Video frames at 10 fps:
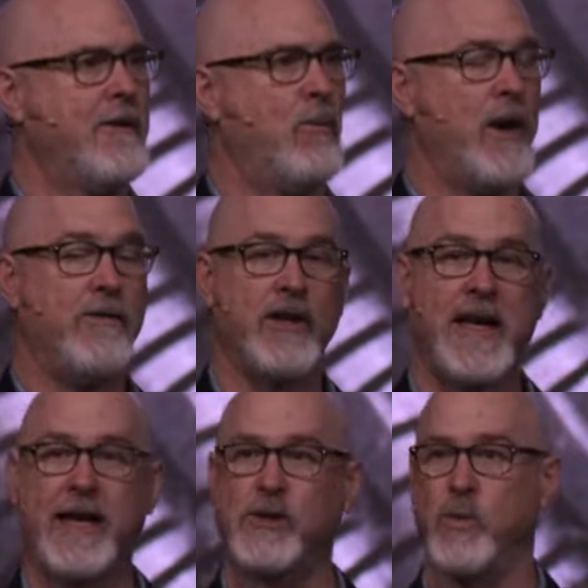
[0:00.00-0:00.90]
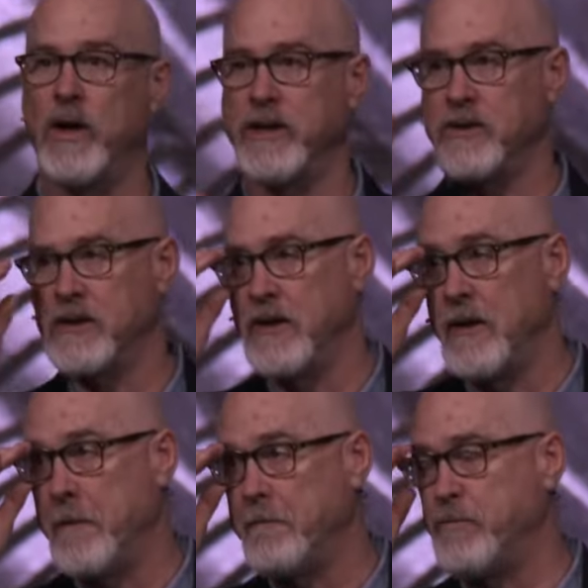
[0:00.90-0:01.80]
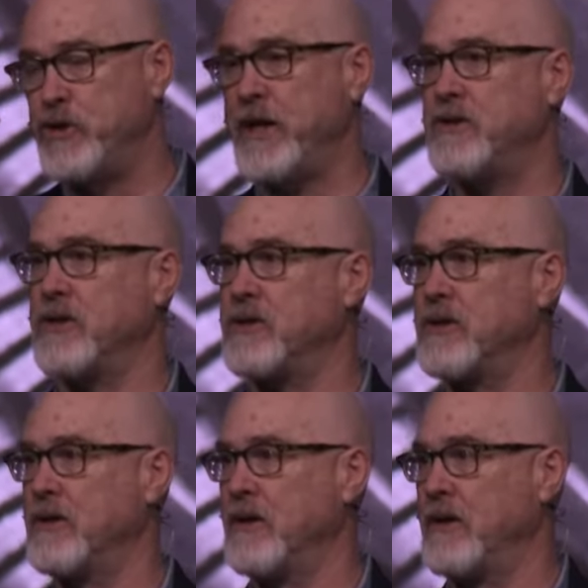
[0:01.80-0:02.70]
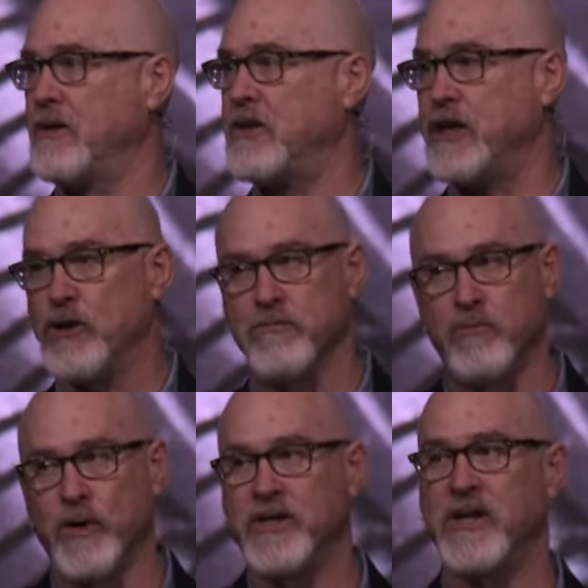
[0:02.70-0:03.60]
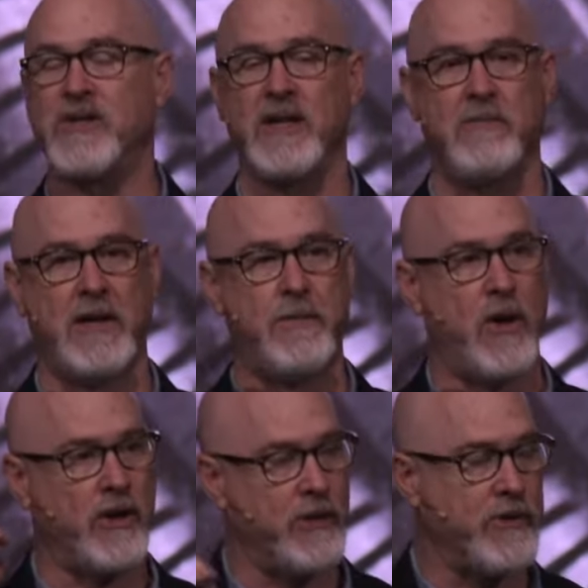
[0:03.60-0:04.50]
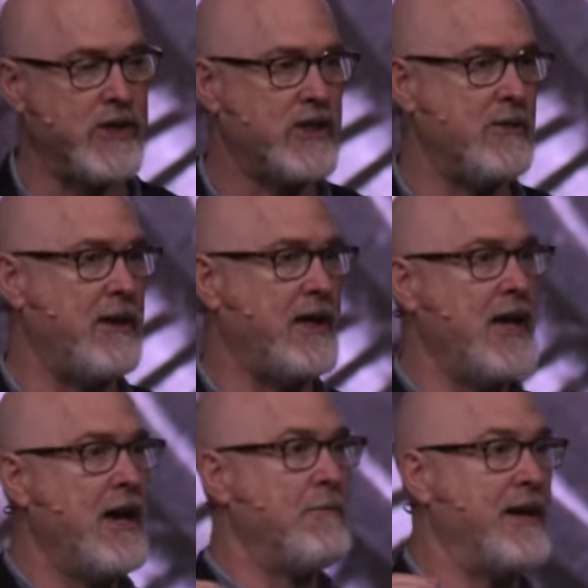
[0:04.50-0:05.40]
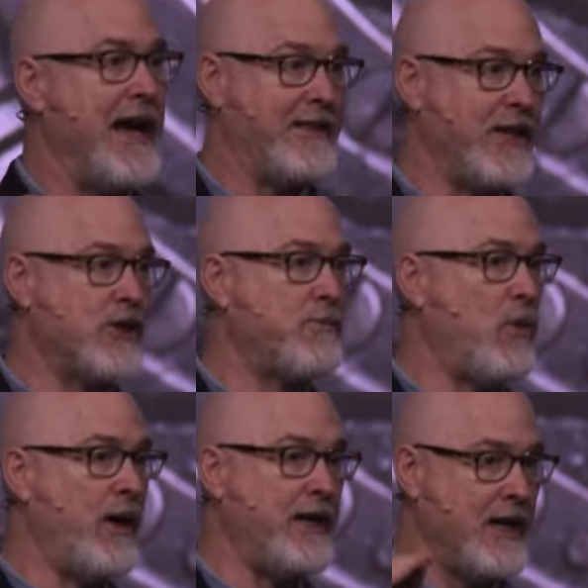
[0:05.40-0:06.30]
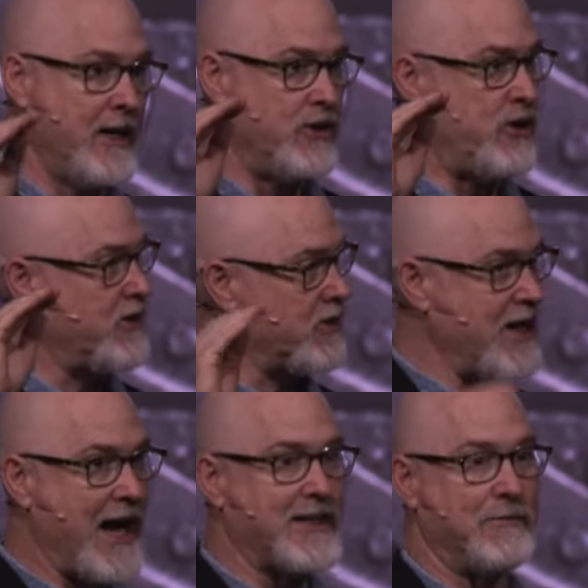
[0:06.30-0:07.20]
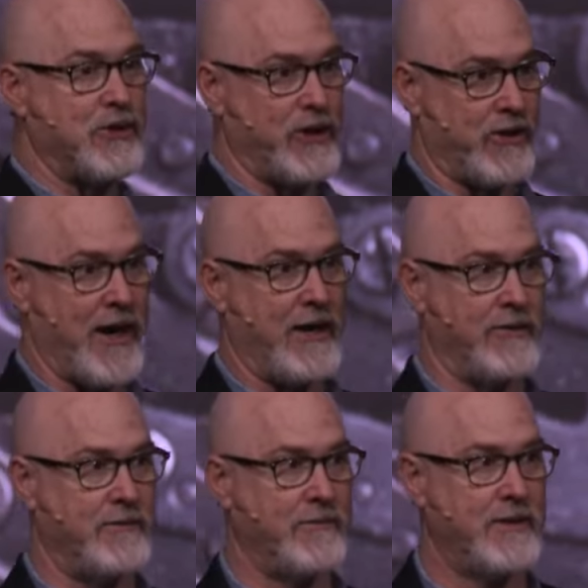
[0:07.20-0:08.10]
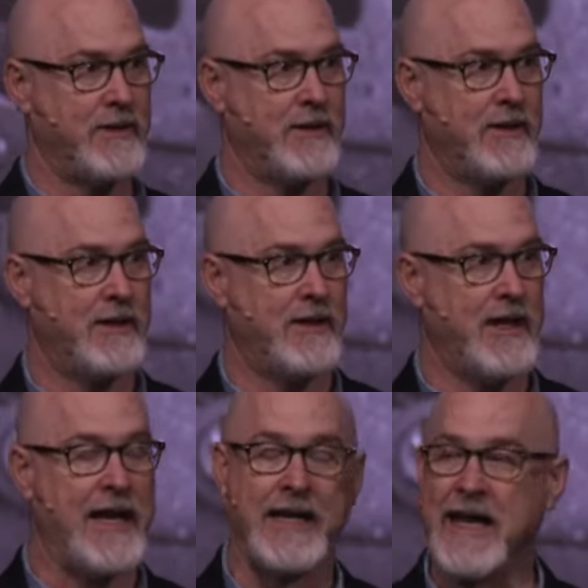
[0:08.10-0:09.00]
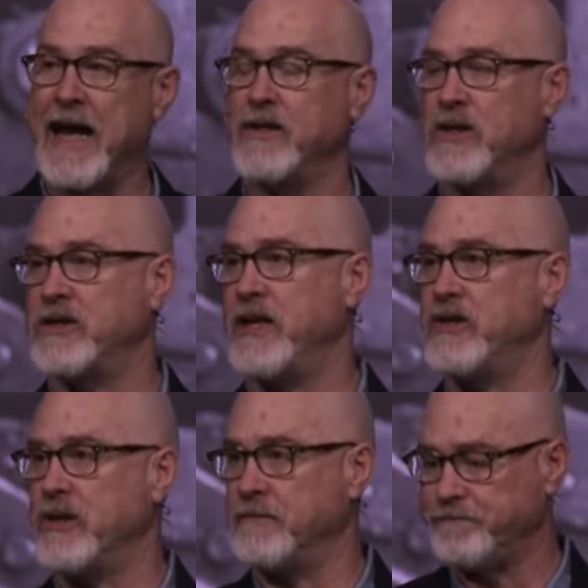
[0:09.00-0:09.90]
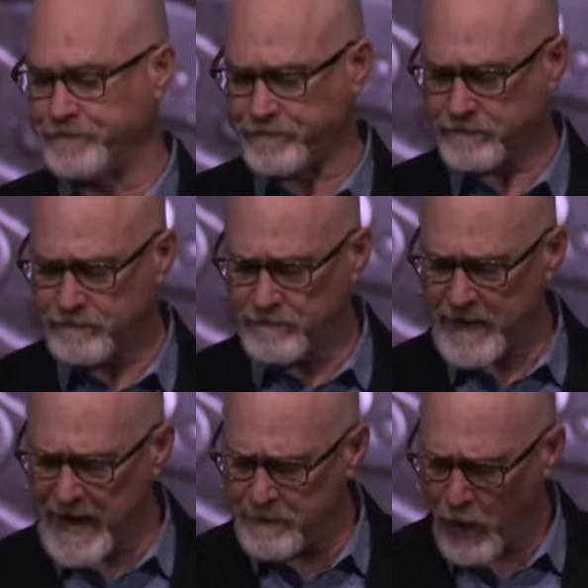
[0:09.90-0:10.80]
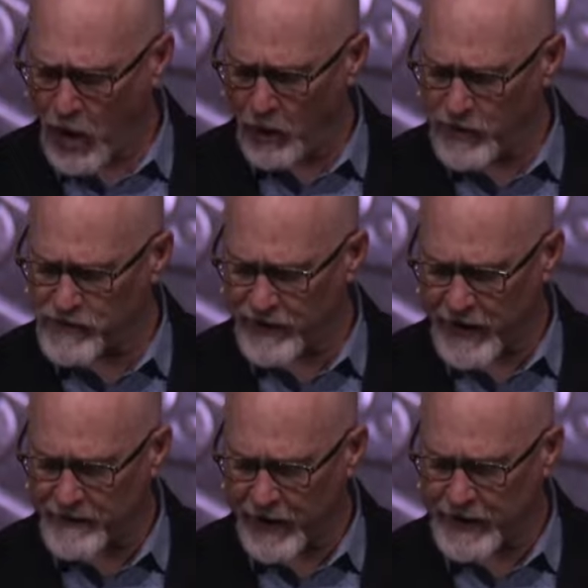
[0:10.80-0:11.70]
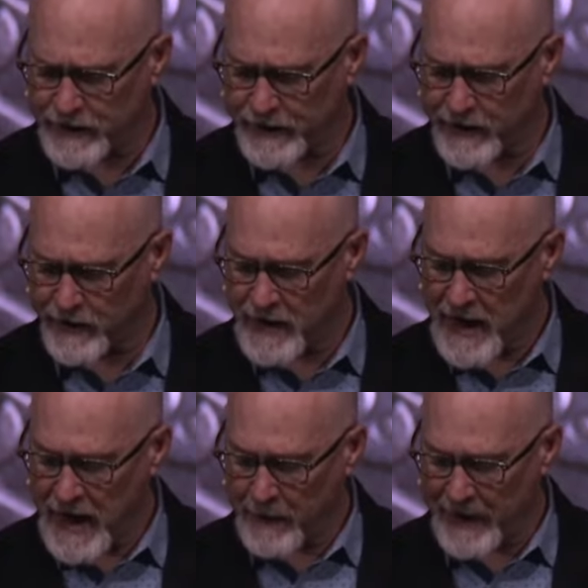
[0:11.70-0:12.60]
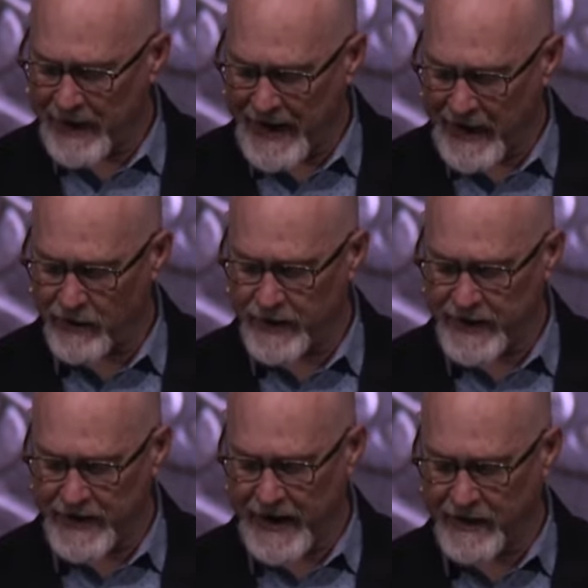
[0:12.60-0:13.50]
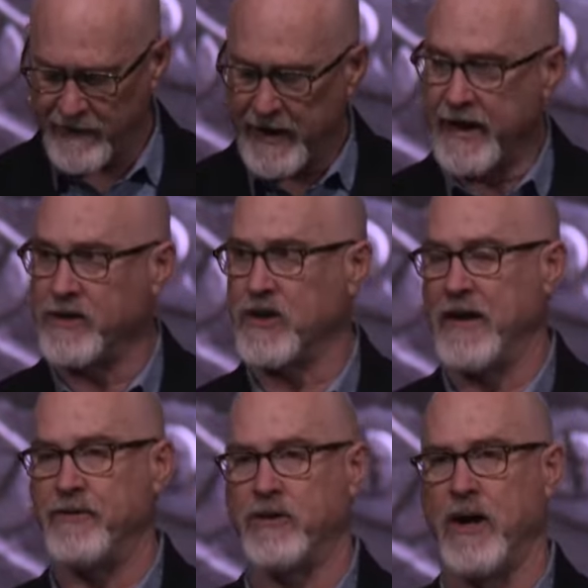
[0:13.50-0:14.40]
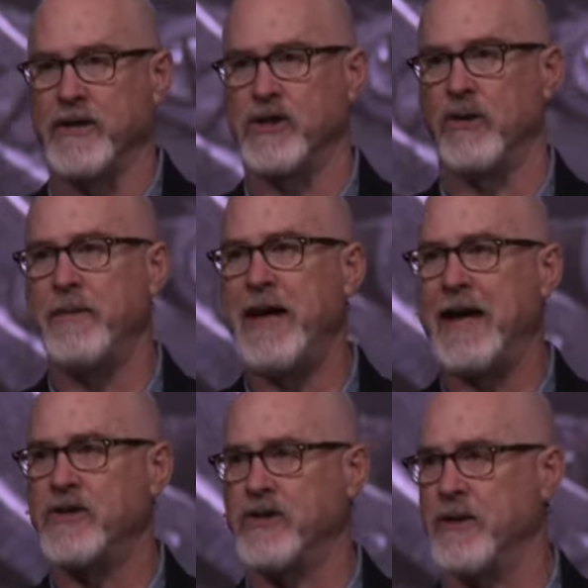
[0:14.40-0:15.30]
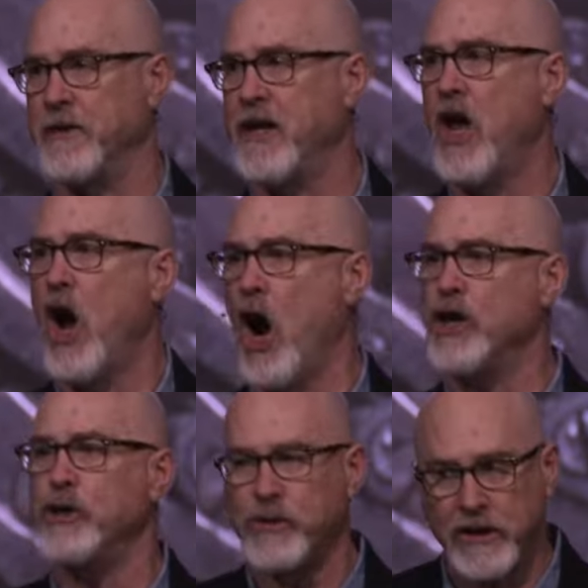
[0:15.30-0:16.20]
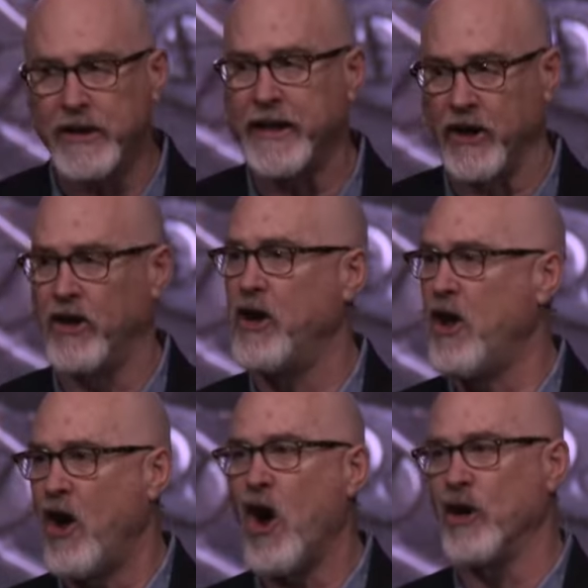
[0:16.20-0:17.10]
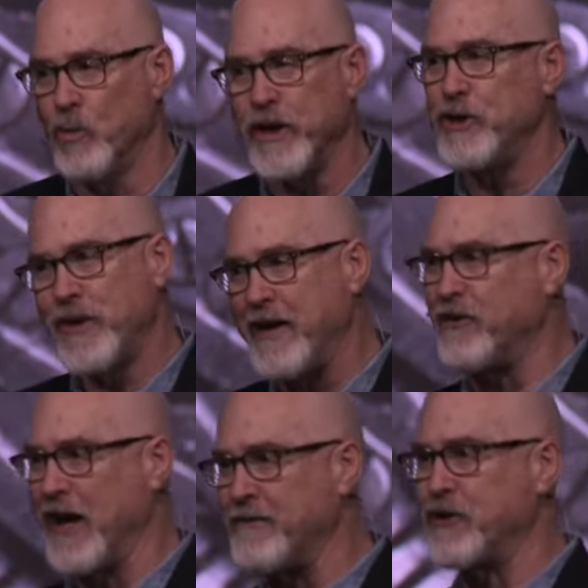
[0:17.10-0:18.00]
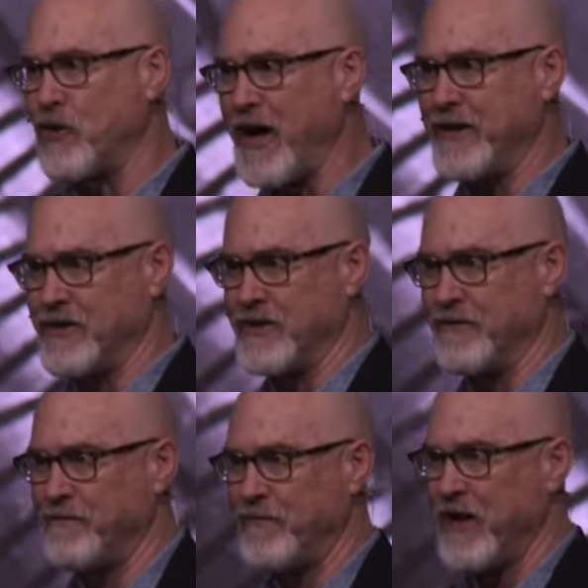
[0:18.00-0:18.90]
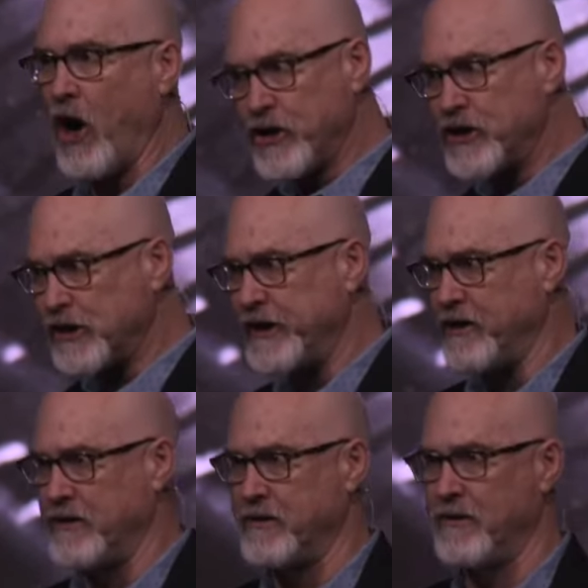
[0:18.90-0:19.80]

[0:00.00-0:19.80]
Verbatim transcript: Whatever the case was, Jesus said, You're resisting me, Paul, you're resisting me. But this point, Jesus knocked him to the ground and he got his attention. And Paul was very, very clear about how he gave his life to Christ. So let me ask you something. Are you clear on when you gave your life to Christ? Are you clear?